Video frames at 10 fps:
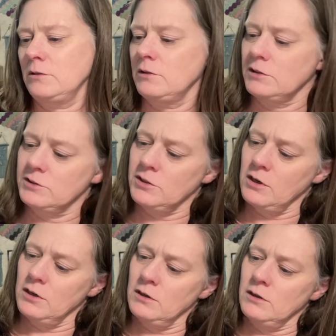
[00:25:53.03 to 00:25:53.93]
I
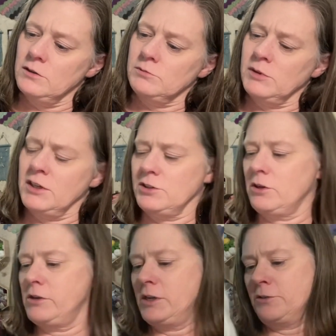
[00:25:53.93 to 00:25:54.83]
saw, I think it's
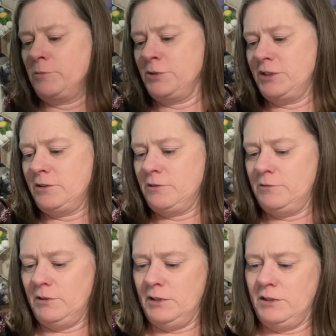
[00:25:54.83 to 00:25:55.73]
all one hundred percent
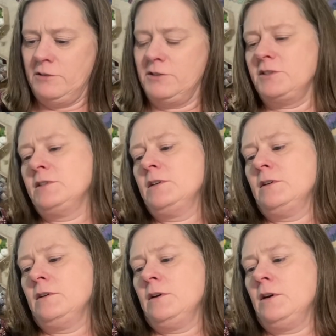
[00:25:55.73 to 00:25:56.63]
acrylic. There it is.
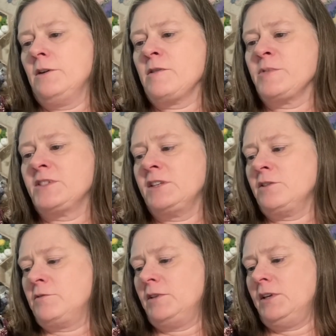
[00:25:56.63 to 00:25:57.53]
one hundred percent
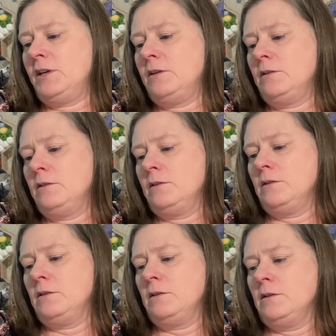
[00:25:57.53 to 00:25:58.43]
acrylic.
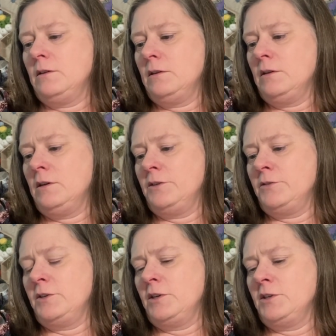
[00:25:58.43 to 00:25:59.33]
one
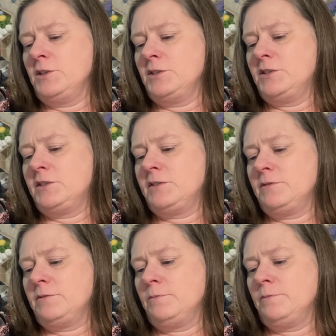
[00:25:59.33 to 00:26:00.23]
hundred
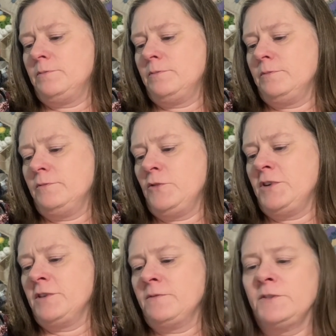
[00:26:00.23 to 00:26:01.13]
yards, four
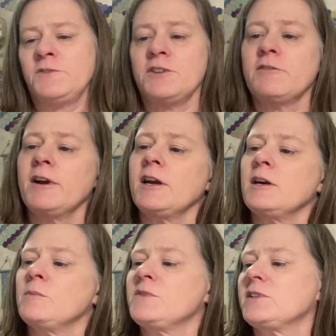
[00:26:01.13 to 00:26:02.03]
hundred fifty
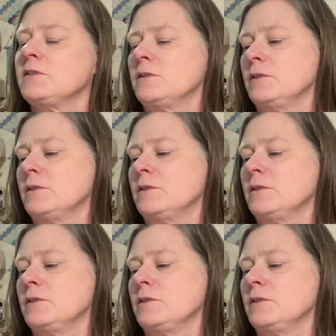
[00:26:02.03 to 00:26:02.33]
grams.